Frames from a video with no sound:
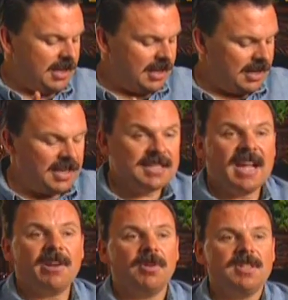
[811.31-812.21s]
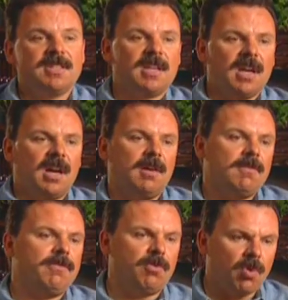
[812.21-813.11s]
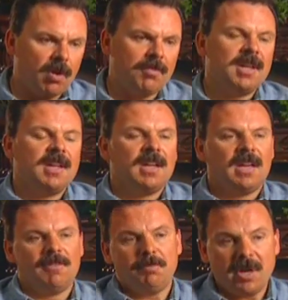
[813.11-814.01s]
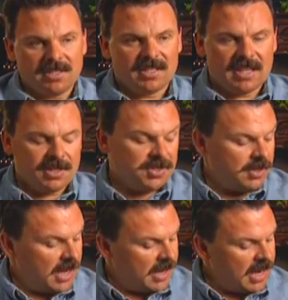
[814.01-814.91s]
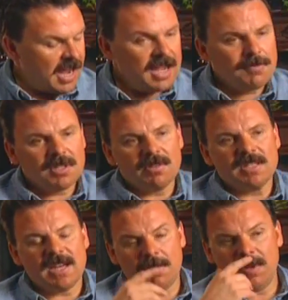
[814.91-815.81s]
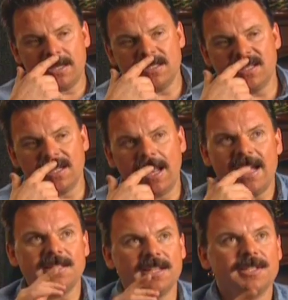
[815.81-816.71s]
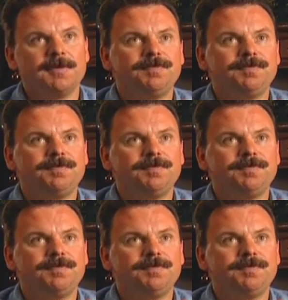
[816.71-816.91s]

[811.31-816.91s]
integrous form of presentation. And I am so excited because the classics,